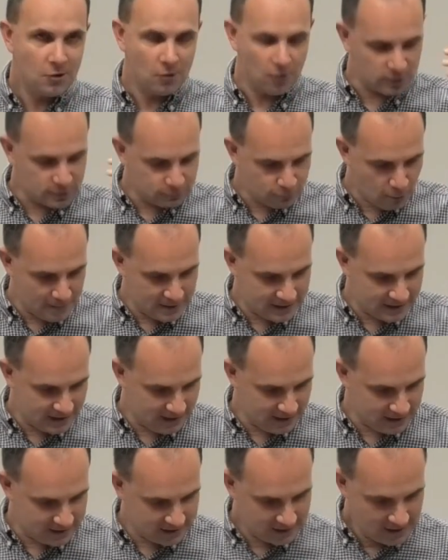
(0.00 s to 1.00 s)
God's
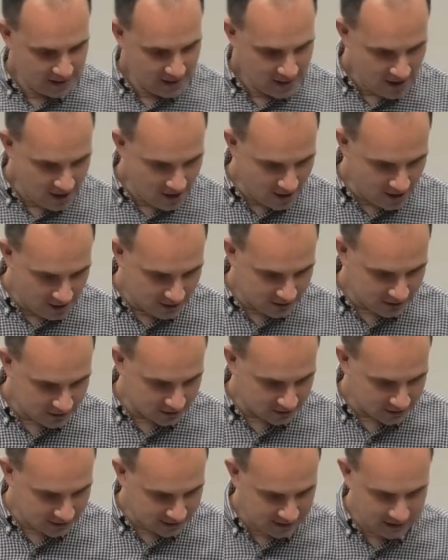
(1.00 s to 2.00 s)
promises are
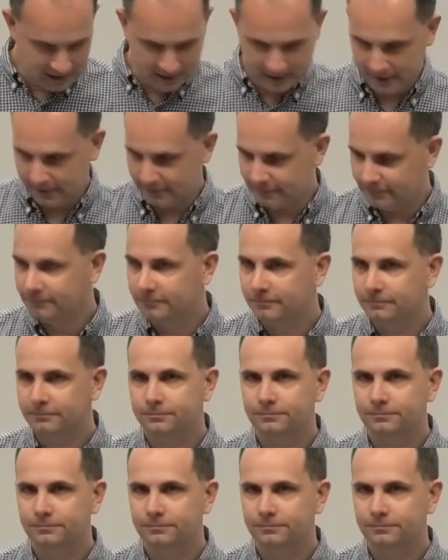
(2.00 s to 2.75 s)
succeeding.